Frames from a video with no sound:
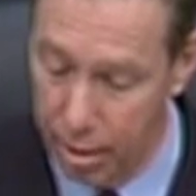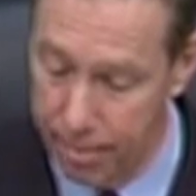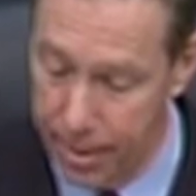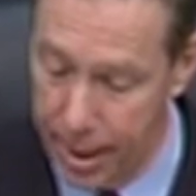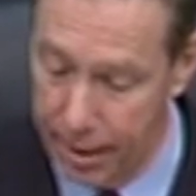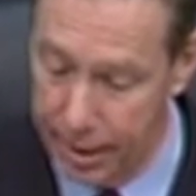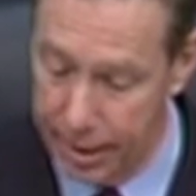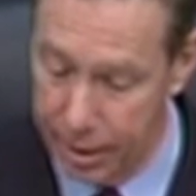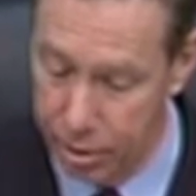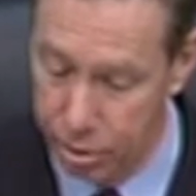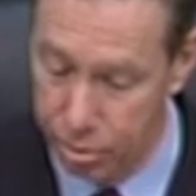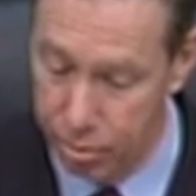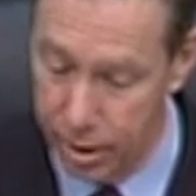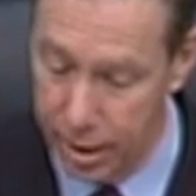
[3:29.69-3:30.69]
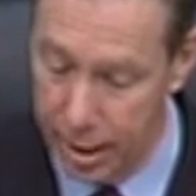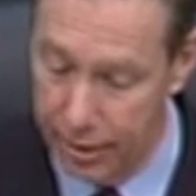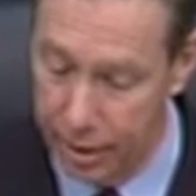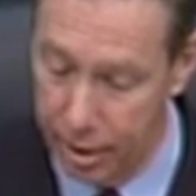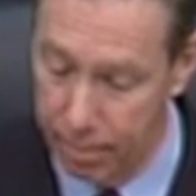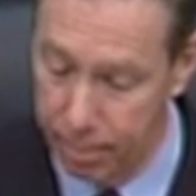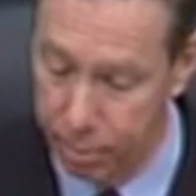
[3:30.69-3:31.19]
mailing industry and
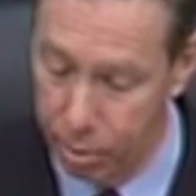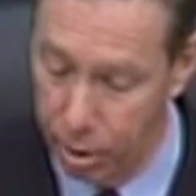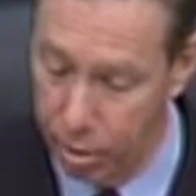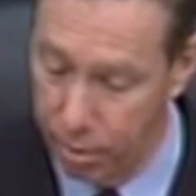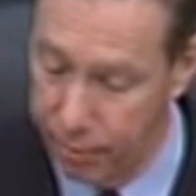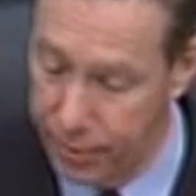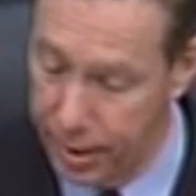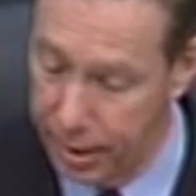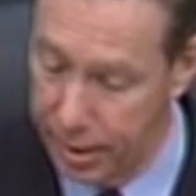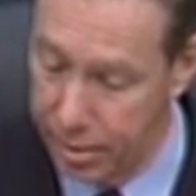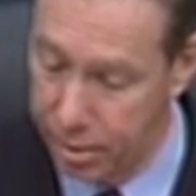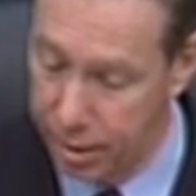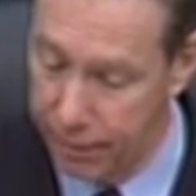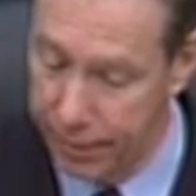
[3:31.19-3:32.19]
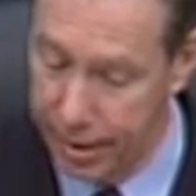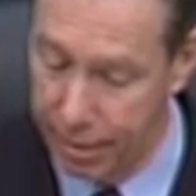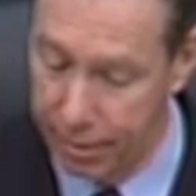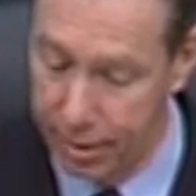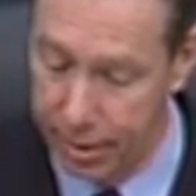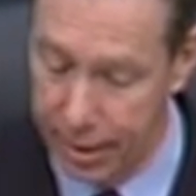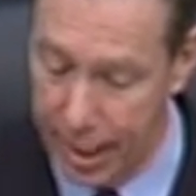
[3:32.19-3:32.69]
the employer of nearly
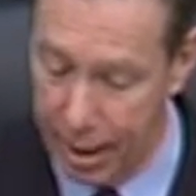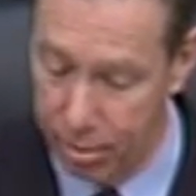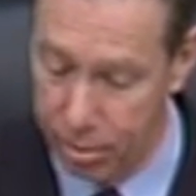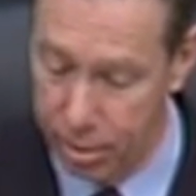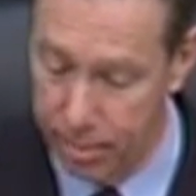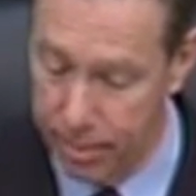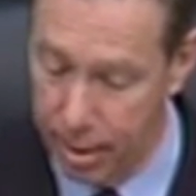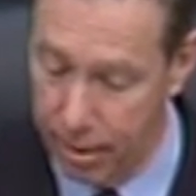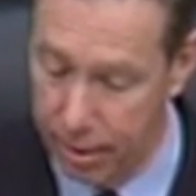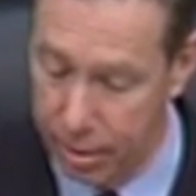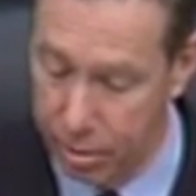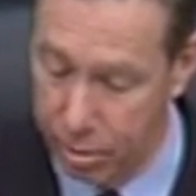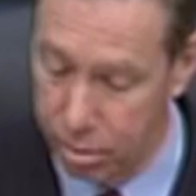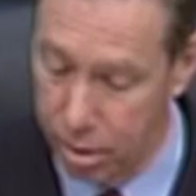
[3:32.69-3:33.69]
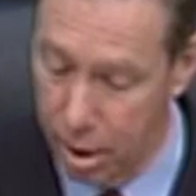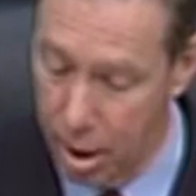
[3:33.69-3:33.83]
700,000 Americans,